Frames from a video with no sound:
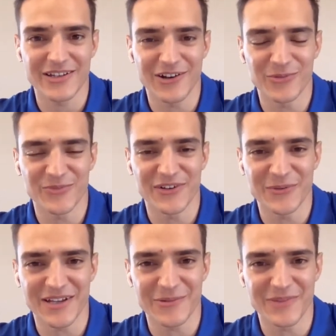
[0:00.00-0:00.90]
and hopefully
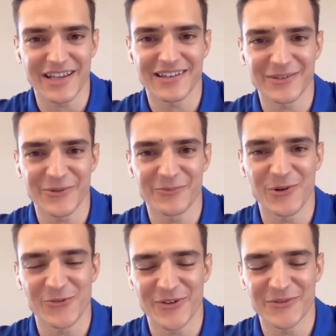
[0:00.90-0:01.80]
we can make it even
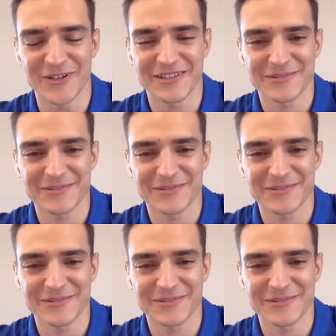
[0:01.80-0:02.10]
more favorite.